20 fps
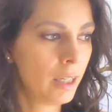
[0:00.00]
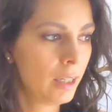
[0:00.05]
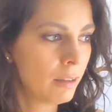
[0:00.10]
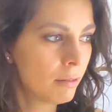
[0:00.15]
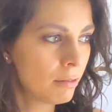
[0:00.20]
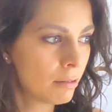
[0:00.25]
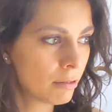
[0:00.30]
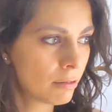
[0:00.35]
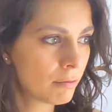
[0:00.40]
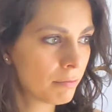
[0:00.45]

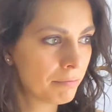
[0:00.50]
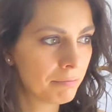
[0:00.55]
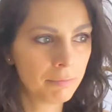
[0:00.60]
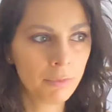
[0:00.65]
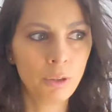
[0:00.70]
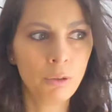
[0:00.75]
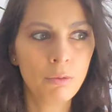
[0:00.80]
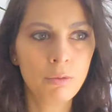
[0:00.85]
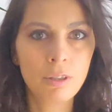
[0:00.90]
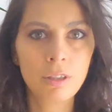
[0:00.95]
And
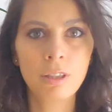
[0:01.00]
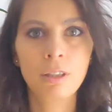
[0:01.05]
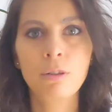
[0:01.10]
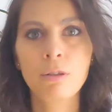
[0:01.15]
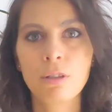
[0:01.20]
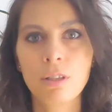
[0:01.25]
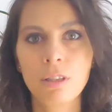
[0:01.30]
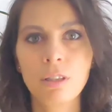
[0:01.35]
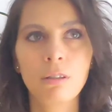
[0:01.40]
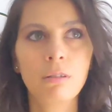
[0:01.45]
you see
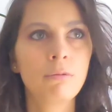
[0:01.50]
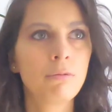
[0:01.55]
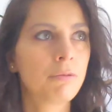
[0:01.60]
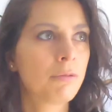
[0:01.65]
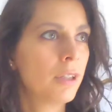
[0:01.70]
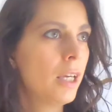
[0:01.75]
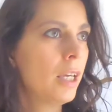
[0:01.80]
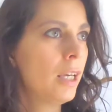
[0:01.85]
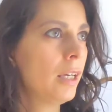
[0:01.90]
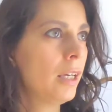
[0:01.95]

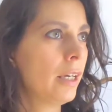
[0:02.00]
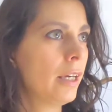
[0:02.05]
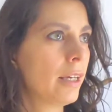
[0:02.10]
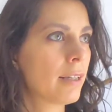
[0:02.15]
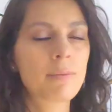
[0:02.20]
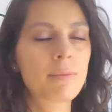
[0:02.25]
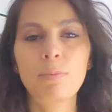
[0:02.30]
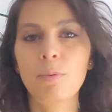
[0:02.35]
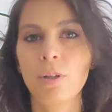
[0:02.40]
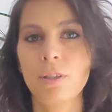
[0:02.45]
yourself
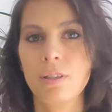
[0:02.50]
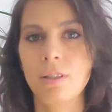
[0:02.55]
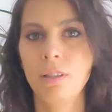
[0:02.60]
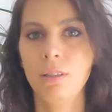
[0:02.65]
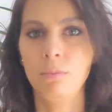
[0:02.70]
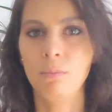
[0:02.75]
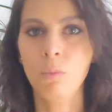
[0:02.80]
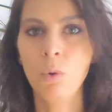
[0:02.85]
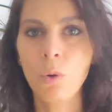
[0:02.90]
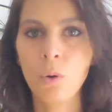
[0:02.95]

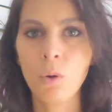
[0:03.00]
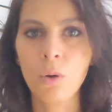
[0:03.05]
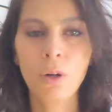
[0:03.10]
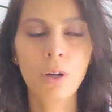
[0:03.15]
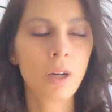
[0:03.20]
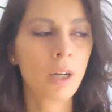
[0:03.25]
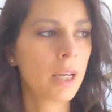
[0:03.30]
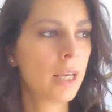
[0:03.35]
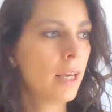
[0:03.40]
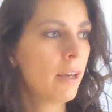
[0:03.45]
expressing
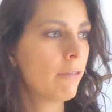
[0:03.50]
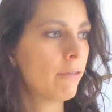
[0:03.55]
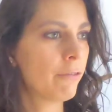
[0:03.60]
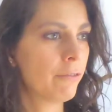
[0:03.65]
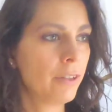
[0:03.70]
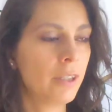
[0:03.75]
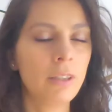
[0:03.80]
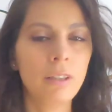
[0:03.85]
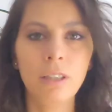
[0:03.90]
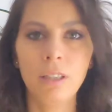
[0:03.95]
more,
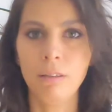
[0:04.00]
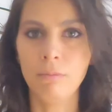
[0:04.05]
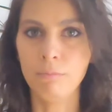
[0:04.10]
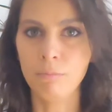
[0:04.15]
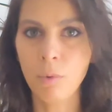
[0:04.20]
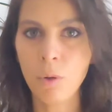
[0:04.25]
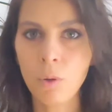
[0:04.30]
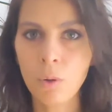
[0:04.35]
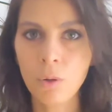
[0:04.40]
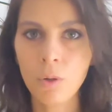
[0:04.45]
feeling
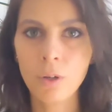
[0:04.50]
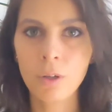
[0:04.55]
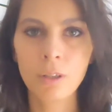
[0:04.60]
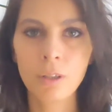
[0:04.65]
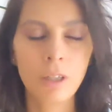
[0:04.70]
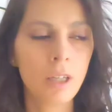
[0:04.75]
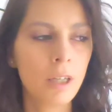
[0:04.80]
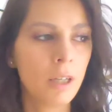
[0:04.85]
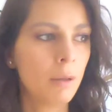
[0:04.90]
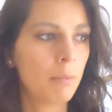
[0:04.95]

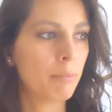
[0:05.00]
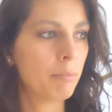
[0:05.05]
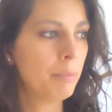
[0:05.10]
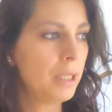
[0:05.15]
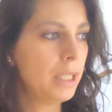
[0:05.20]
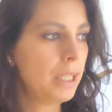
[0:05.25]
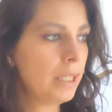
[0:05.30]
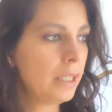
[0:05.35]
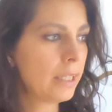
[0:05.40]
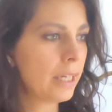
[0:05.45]
more,
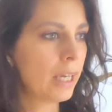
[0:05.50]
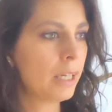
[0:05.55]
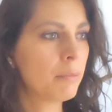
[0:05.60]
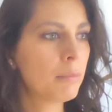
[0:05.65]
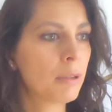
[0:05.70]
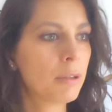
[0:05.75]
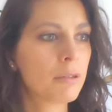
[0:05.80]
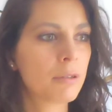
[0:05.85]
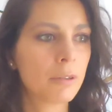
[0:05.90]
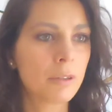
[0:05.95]
being
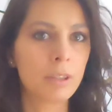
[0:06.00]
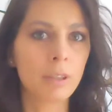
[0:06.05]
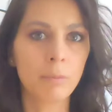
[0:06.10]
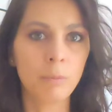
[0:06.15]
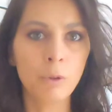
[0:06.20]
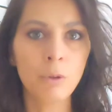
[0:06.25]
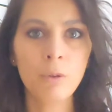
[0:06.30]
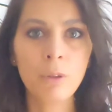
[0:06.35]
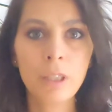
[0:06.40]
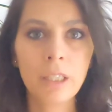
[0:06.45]
able to
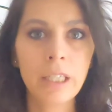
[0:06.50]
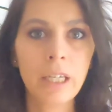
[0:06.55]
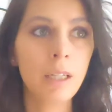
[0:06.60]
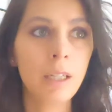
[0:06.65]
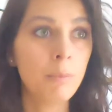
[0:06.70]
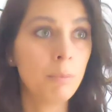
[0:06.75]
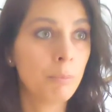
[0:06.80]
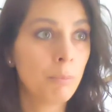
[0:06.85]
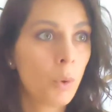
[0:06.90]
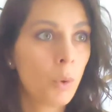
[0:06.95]

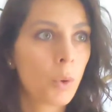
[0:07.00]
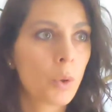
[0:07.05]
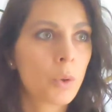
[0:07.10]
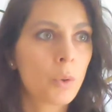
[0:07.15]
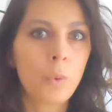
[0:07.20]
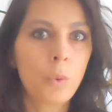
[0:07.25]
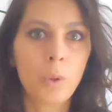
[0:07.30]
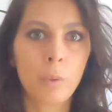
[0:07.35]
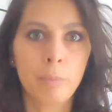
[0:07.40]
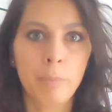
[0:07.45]
communicate
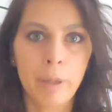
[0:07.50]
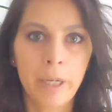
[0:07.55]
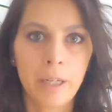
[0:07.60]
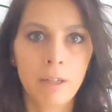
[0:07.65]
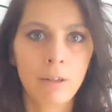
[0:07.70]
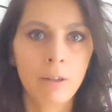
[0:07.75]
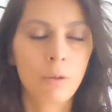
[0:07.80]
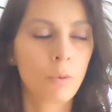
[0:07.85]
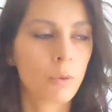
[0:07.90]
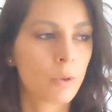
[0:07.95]
more or
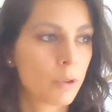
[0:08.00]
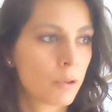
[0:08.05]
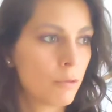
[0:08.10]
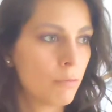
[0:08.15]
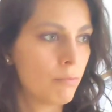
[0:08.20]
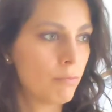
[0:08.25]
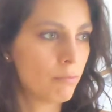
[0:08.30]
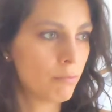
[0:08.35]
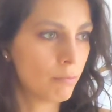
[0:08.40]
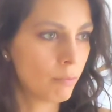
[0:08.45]
better or
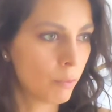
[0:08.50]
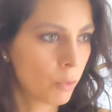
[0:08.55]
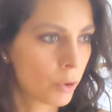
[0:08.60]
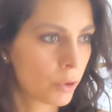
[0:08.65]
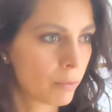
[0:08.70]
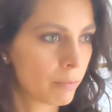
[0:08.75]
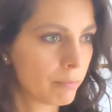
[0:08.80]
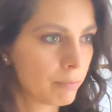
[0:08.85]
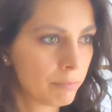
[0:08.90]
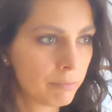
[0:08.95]

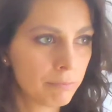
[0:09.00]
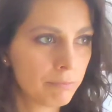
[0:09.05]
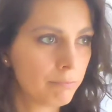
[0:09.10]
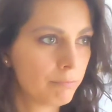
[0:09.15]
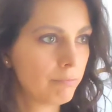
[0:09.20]
more